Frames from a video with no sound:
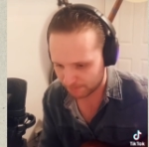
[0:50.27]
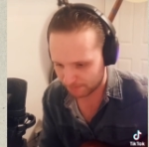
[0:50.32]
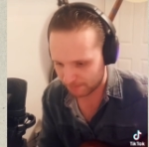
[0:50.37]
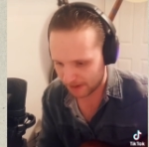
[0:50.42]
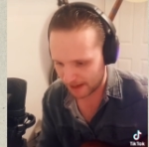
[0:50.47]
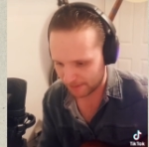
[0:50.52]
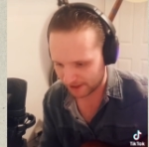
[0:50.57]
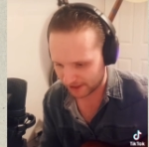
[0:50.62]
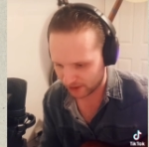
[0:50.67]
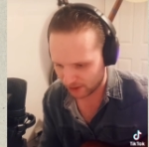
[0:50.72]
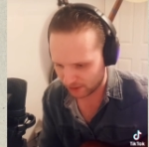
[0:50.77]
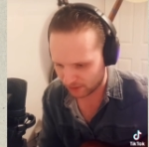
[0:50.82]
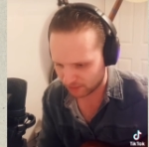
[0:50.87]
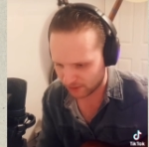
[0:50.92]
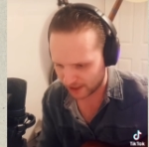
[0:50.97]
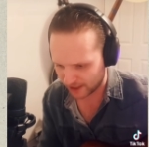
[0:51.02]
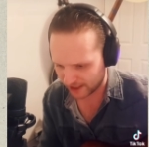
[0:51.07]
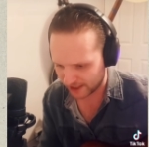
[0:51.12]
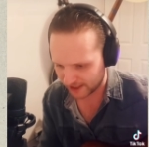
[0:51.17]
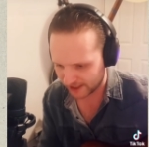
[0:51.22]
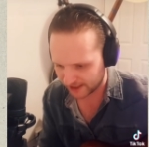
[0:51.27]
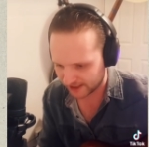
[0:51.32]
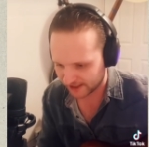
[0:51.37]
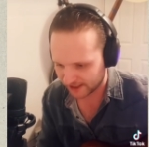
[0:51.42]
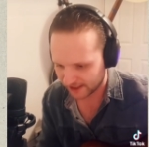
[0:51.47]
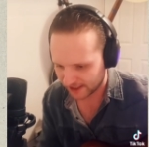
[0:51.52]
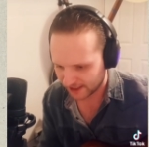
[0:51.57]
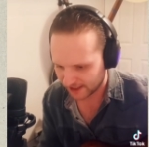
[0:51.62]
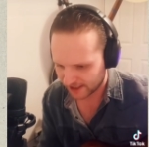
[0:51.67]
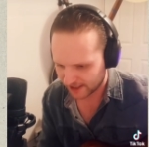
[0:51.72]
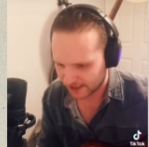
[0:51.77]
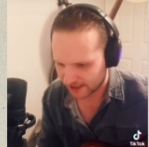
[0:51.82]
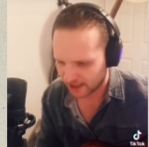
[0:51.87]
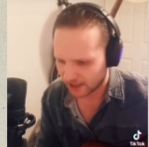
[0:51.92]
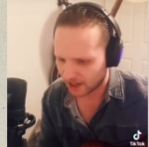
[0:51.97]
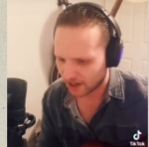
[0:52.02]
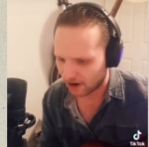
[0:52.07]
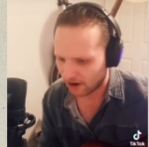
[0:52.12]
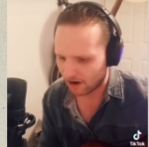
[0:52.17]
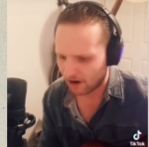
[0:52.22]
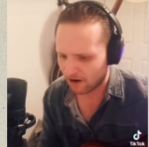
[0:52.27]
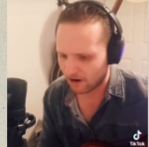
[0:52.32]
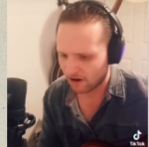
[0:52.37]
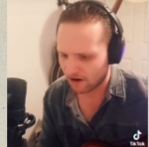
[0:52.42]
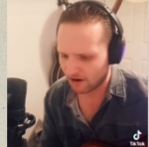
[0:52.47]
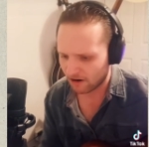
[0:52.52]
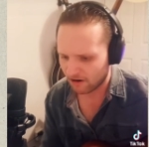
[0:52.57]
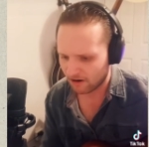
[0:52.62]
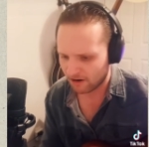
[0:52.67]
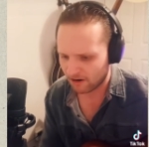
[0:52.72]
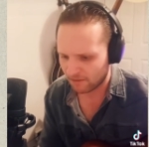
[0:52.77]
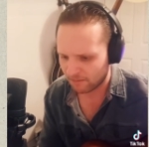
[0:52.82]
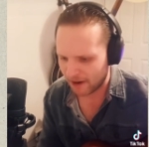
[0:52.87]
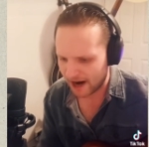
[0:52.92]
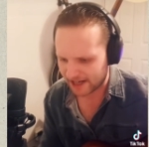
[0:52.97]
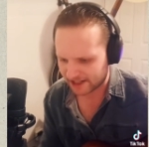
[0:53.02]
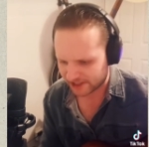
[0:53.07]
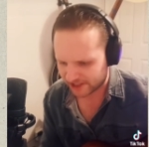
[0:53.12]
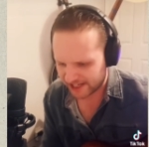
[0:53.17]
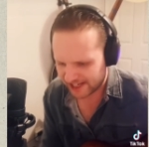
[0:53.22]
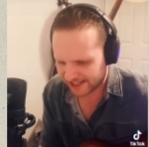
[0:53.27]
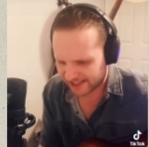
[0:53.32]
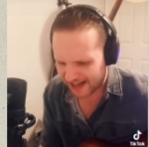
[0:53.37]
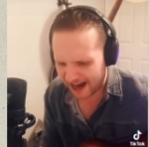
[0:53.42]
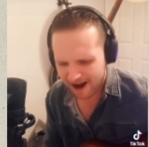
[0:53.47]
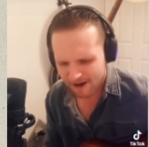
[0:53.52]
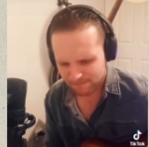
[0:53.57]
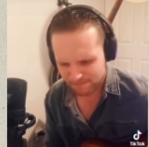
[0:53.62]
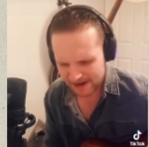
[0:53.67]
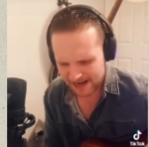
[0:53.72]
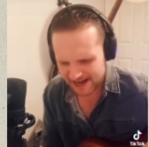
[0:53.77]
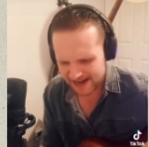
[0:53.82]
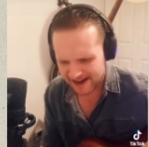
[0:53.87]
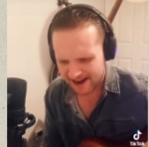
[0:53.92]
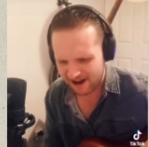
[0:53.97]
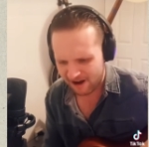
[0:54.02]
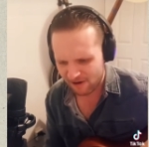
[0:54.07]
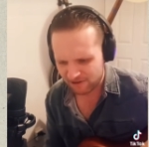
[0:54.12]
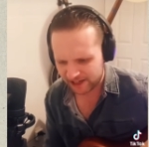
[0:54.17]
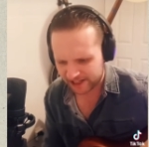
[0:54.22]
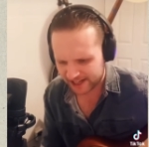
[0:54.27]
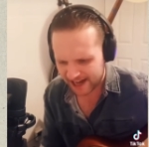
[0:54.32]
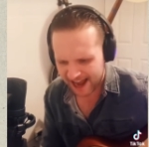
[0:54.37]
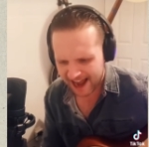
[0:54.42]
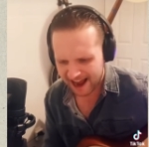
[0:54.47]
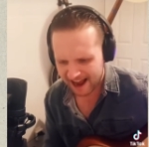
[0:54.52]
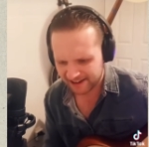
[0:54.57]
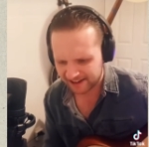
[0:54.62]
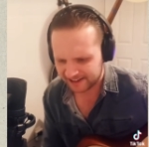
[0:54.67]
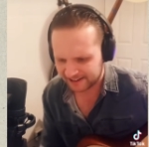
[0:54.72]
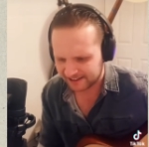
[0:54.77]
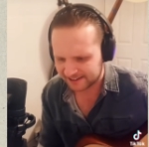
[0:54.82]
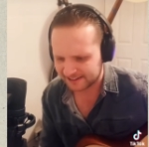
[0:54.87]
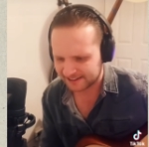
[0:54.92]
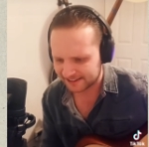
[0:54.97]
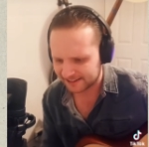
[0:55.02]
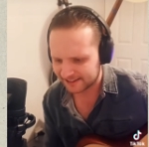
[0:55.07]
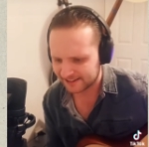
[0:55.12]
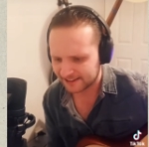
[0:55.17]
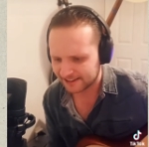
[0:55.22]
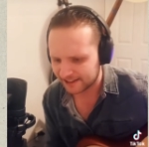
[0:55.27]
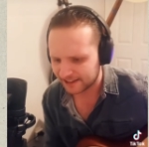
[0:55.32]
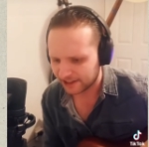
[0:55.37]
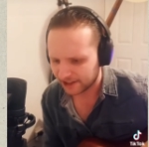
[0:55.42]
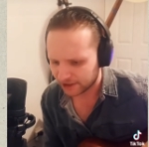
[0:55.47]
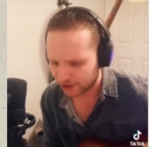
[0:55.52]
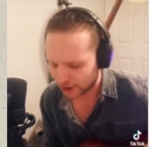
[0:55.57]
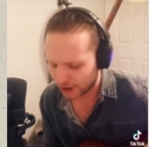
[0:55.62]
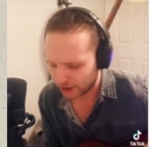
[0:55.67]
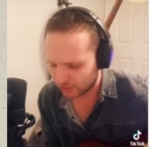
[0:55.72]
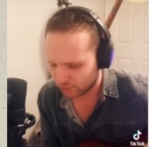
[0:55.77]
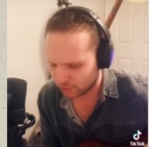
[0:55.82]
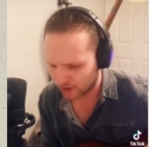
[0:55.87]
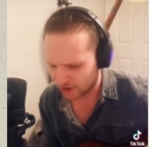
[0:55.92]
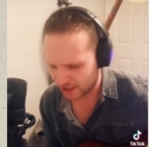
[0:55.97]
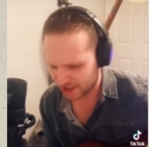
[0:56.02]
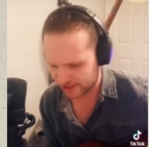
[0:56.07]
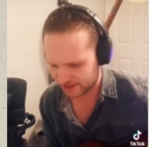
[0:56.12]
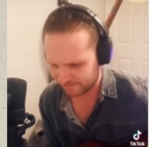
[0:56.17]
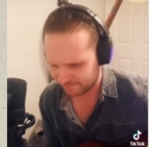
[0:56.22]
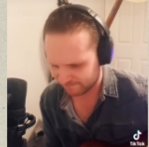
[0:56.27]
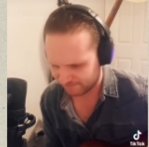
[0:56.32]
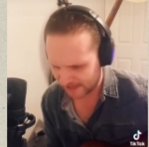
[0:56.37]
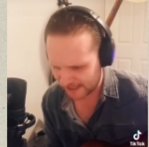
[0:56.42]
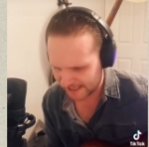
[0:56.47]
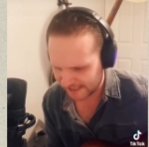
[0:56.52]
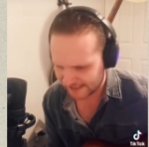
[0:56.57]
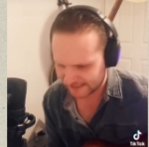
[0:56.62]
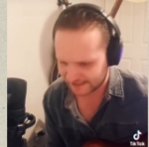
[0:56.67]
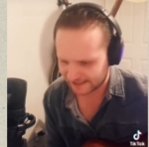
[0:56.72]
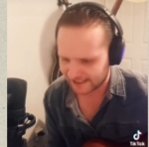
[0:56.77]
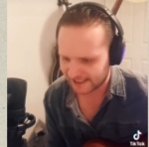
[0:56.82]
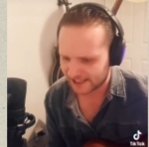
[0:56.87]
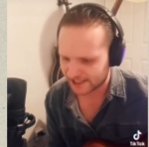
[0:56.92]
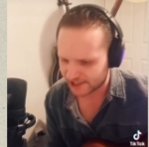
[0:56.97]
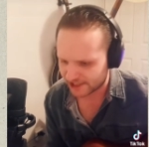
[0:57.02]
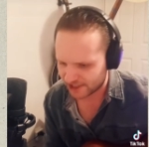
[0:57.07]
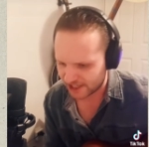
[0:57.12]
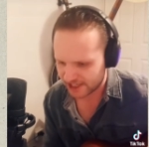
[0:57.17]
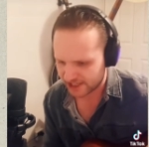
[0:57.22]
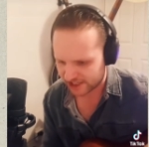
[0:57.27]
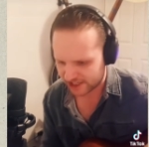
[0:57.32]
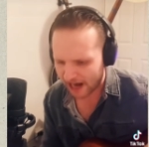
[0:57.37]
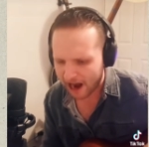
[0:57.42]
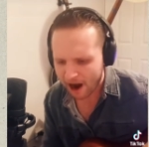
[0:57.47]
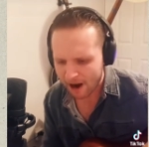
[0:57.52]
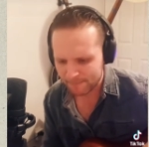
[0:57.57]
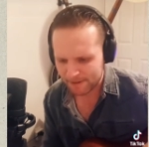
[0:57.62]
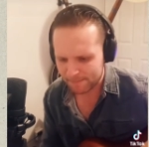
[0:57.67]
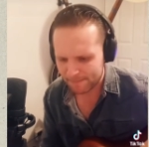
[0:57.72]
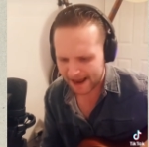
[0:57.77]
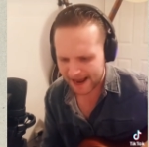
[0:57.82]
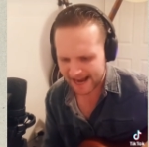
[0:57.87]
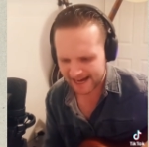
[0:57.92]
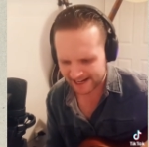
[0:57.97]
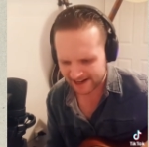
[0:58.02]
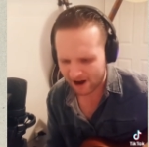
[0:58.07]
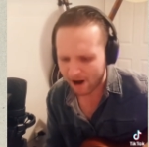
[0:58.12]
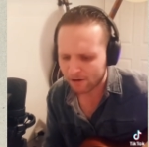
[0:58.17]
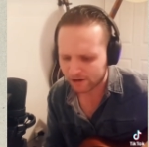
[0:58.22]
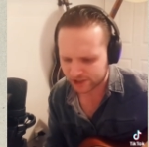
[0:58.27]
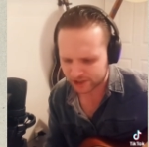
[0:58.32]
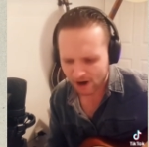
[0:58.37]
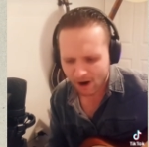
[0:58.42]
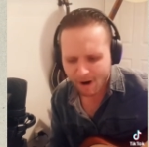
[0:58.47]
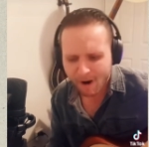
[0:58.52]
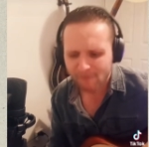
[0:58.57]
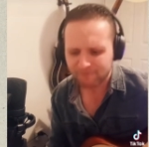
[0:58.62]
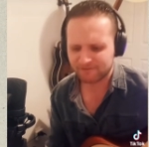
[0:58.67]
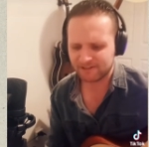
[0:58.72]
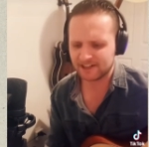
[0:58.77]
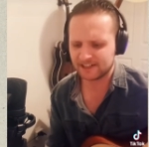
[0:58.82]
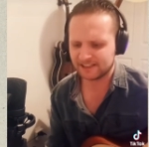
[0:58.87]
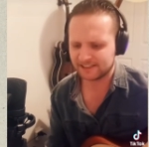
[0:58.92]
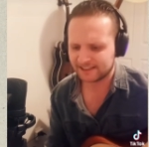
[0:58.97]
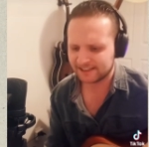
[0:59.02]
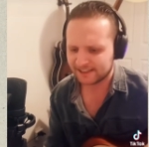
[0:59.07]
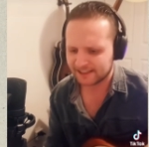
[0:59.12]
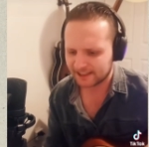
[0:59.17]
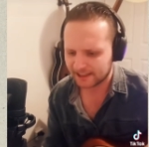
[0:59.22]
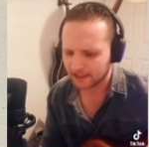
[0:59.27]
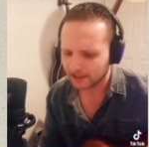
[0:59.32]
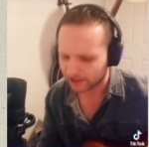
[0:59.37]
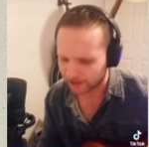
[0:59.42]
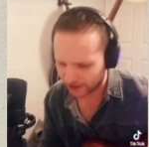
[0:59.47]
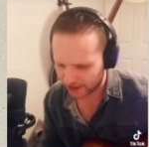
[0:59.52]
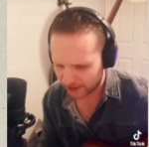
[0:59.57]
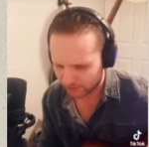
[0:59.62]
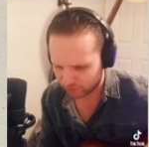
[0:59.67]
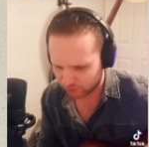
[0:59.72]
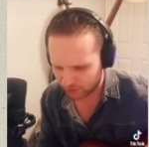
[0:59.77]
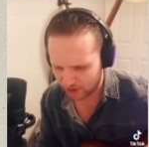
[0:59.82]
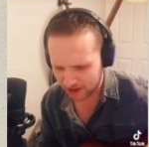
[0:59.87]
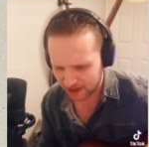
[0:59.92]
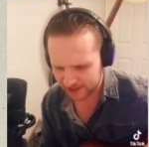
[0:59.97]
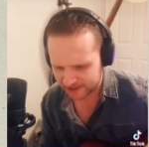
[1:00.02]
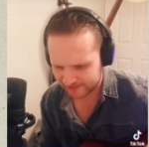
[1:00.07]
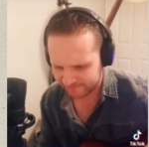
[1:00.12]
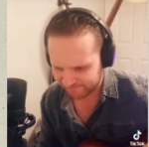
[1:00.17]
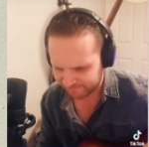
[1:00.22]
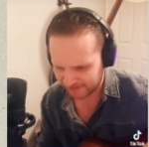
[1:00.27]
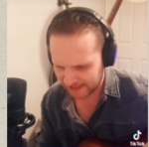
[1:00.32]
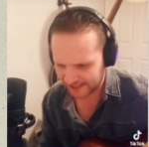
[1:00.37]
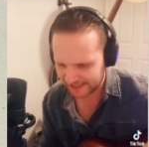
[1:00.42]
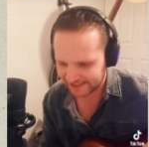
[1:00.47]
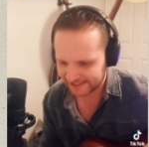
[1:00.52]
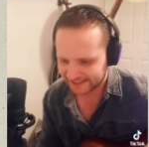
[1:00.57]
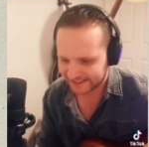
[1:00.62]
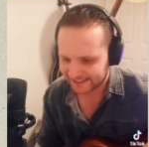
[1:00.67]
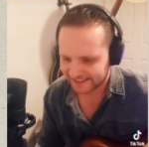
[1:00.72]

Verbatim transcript: baby, no way. Oh, but she caught me on the counter. It wasn't me. She saw me banging on the sofa. It wasn't me.